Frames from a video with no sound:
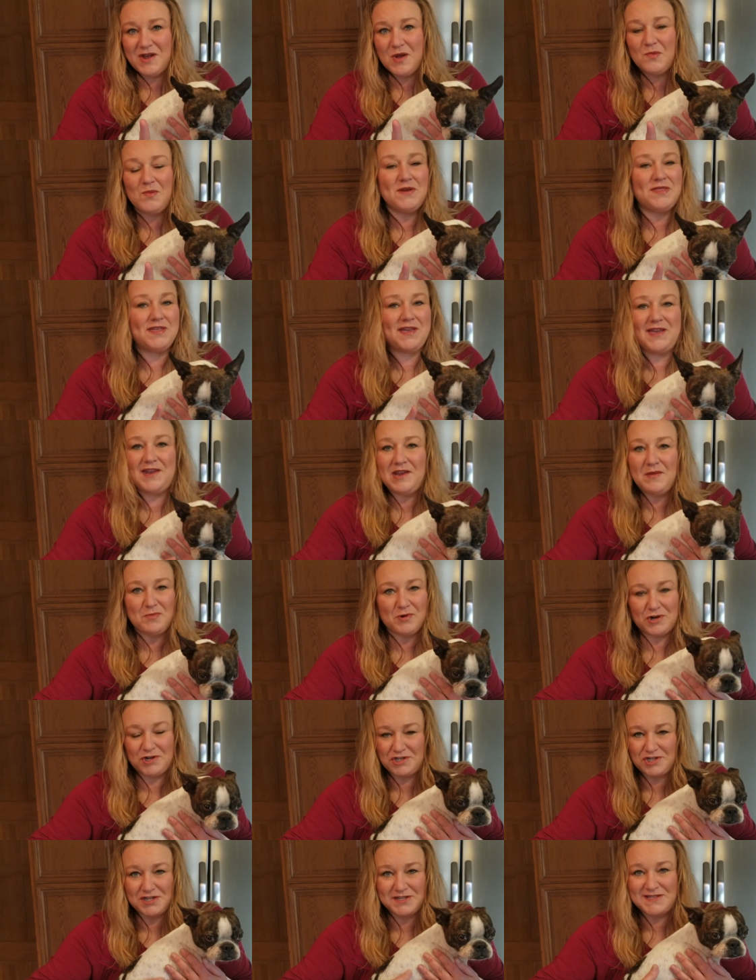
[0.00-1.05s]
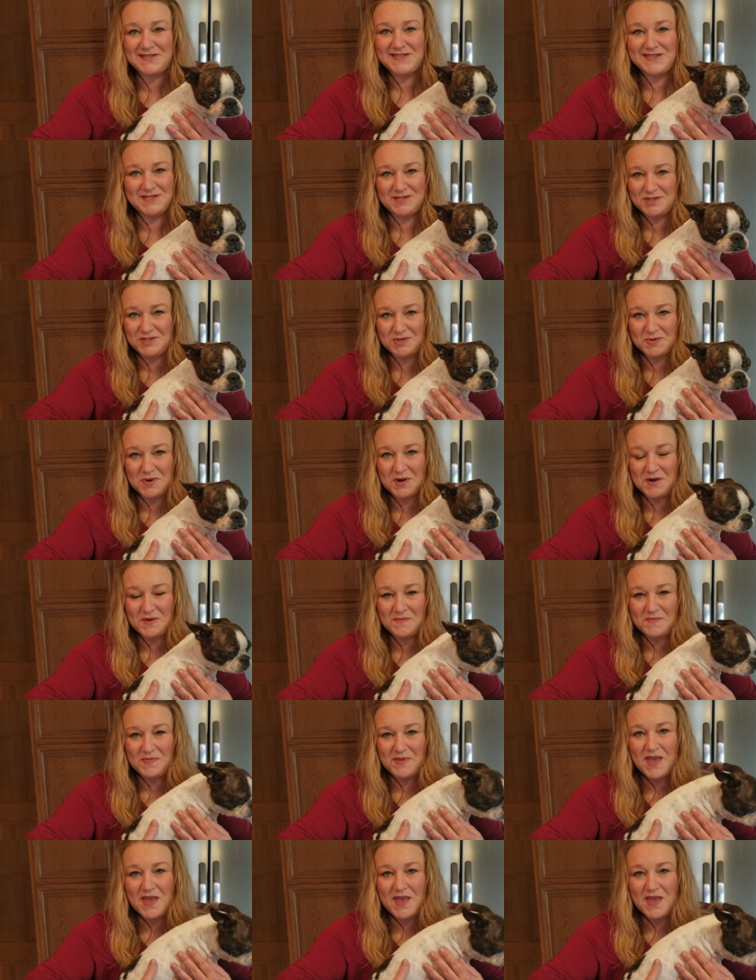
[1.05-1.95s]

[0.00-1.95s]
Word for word: with any purchase in store.